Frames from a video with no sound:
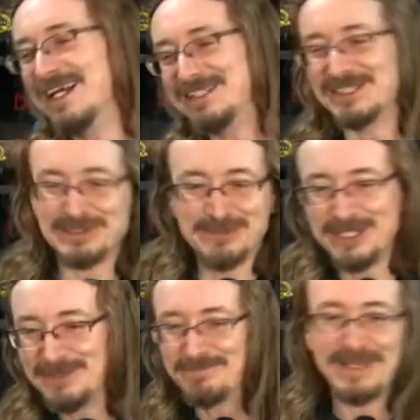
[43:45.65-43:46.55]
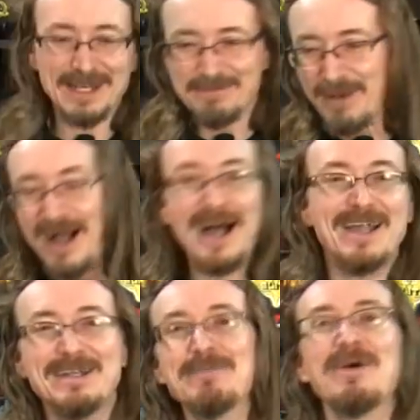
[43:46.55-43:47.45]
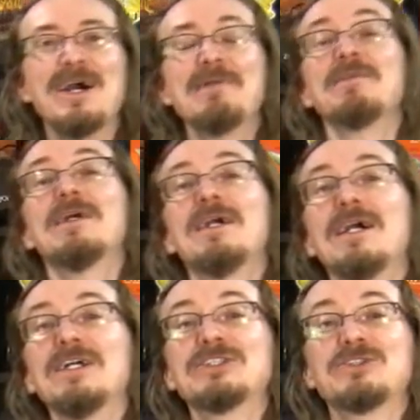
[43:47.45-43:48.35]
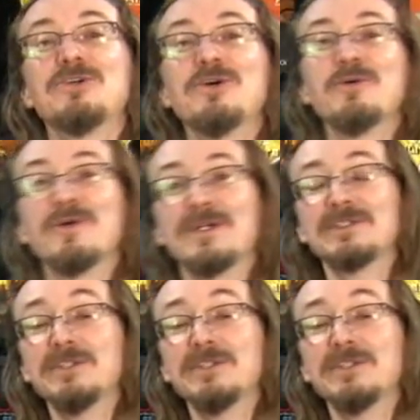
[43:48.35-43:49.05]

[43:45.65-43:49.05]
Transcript: It's just me kind of behind in my schoolwork.